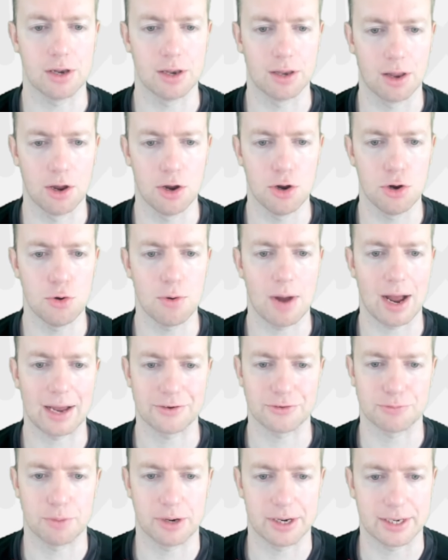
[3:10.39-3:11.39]
Lowe
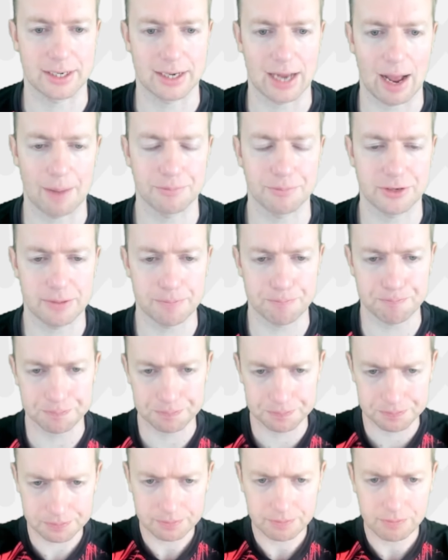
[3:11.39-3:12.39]
as my captain.
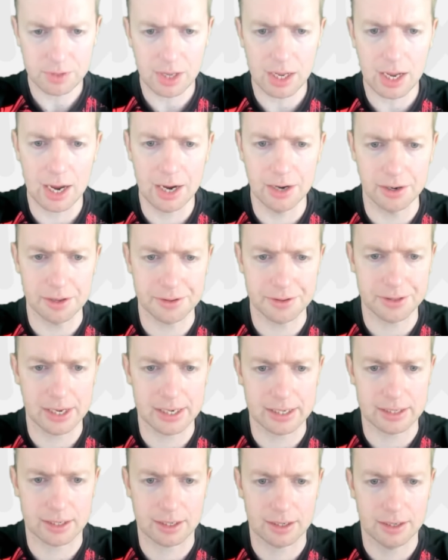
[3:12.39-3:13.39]
And I
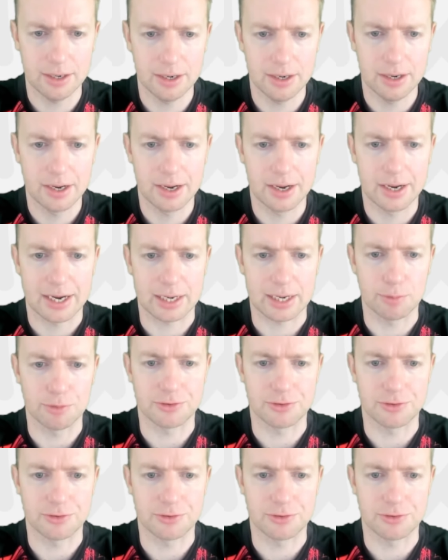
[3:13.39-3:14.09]
think he was